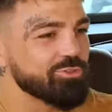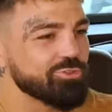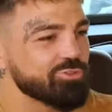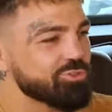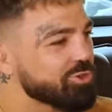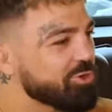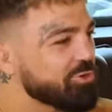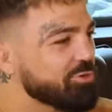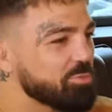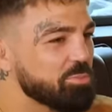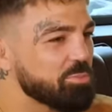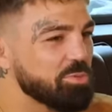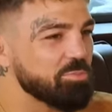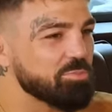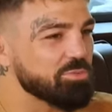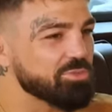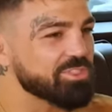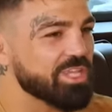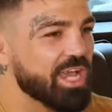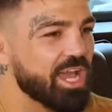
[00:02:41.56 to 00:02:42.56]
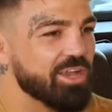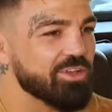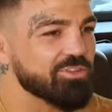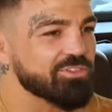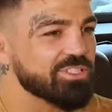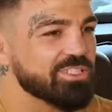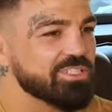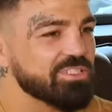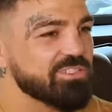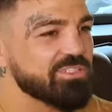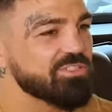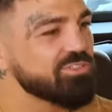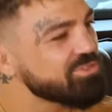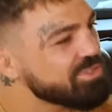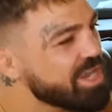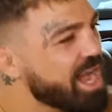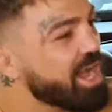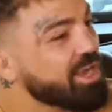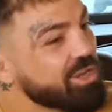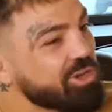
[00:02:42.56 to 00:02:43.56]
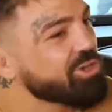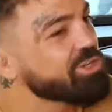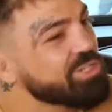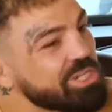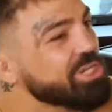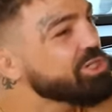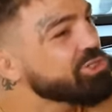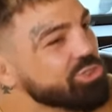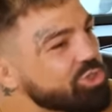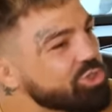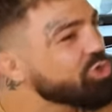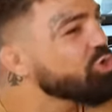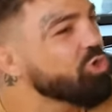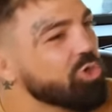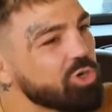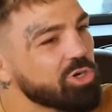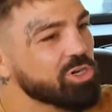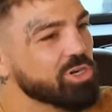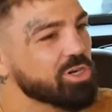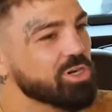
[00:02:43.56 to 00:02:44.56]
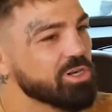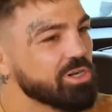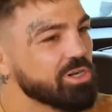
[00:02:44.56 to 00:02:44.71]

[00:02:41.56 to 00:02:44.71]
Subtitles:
you drove to people's houses, you knock on their door,